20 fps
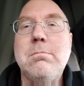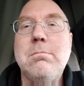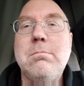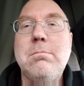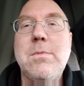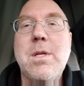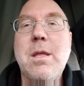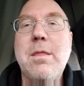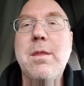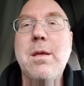
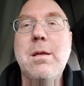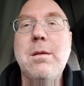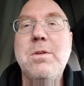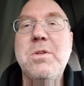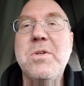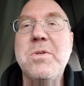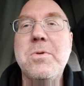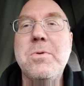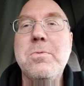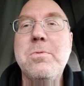Nothing
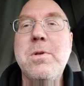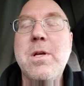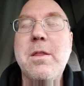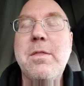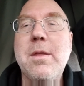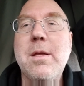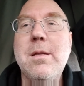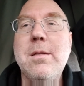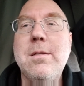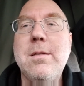new,
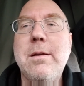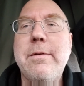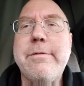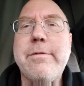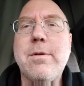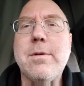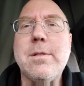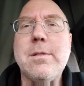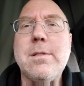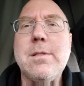nothing
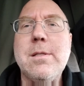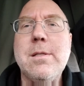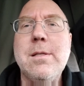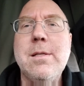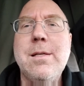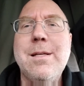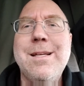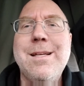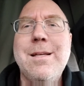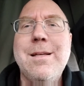different.
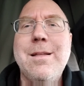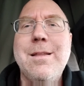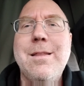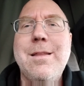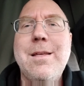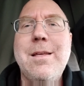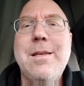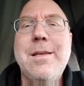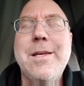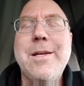The
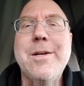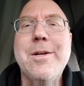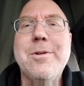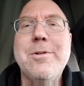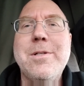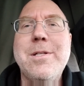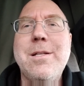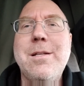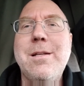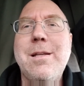year
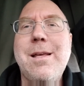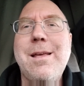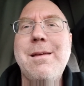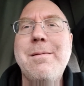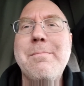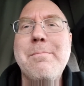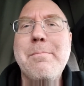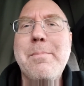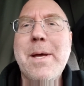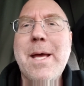didn't
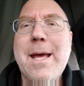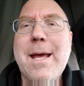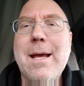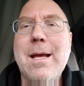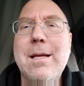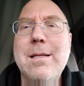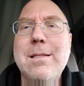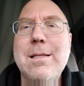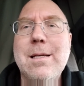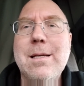
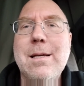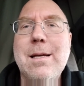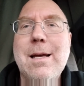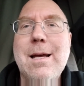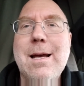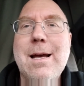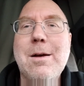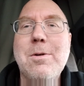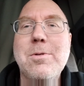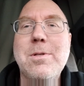impact
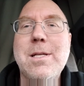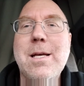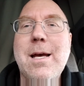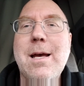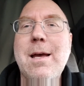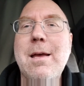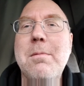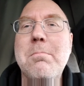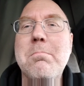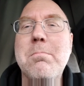how
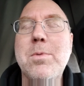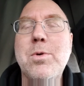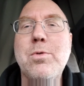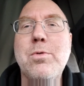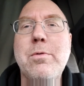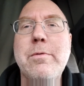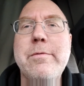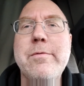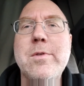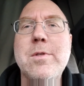time
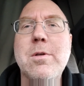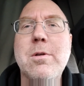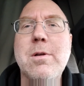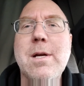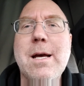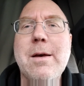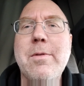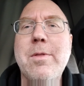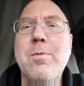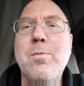moves or
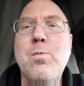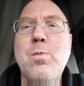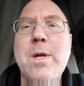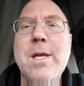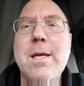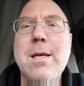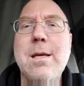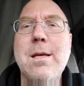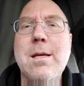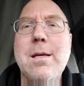how the
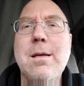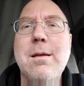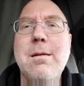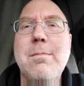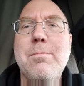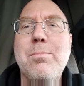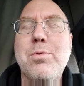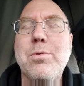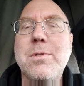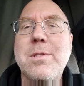week
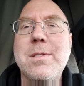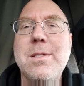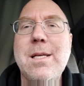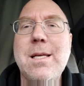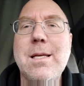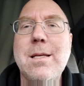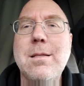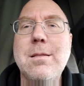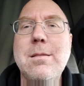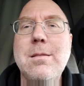
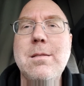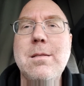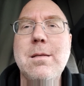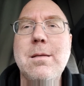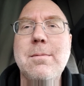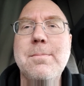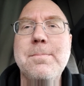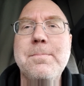proceeds.